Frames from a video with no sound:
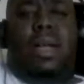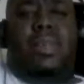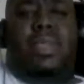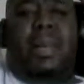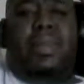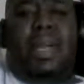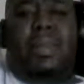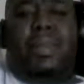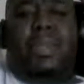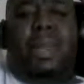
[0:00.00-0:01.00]
Thumbs up,
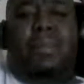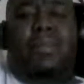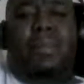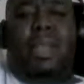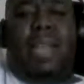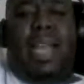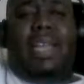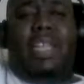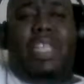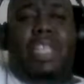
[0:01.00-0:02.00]
thumbs up.
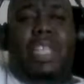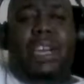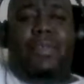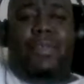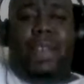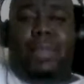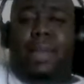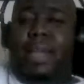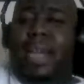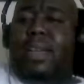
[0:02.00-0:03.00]
Like and share,
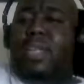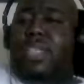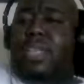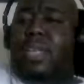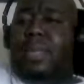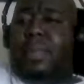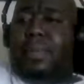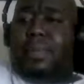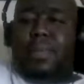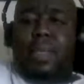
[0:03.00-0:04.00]
family. Like and share.
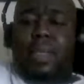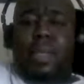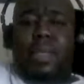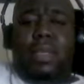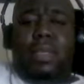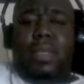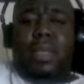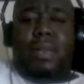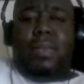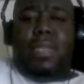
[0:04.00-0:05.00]

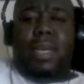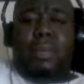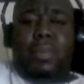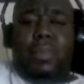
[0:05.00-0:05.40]
Thumbs up.